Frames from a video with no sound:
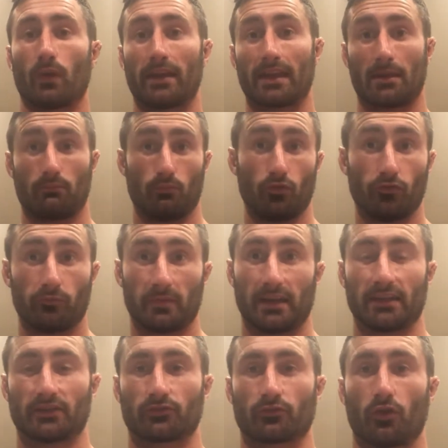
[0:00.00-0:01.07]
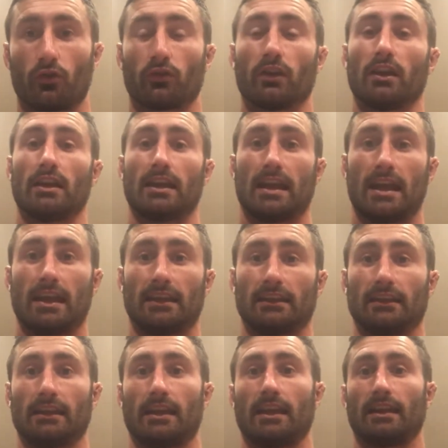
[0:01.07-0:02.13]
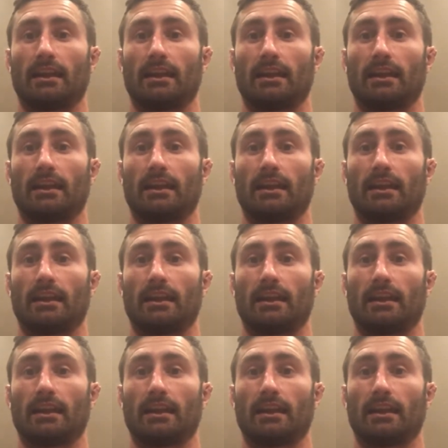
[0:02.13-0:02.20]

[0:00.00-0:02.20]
where that movement is strong in